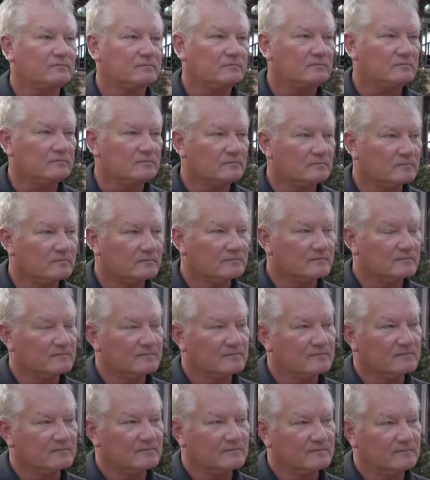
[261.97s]

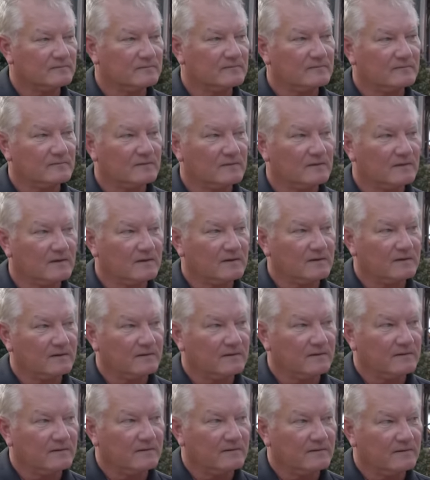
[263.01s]

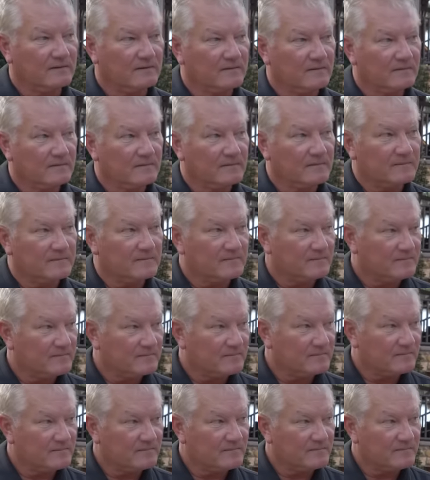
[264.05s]

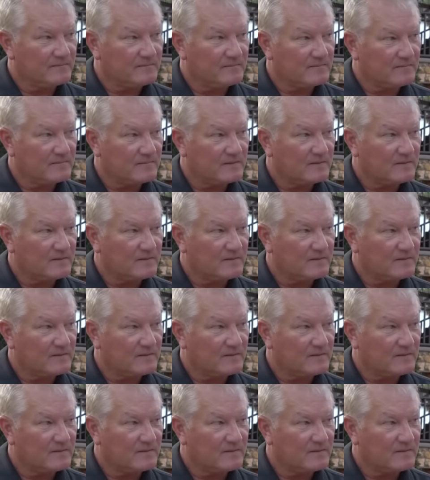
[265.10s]
The person shown says nothing.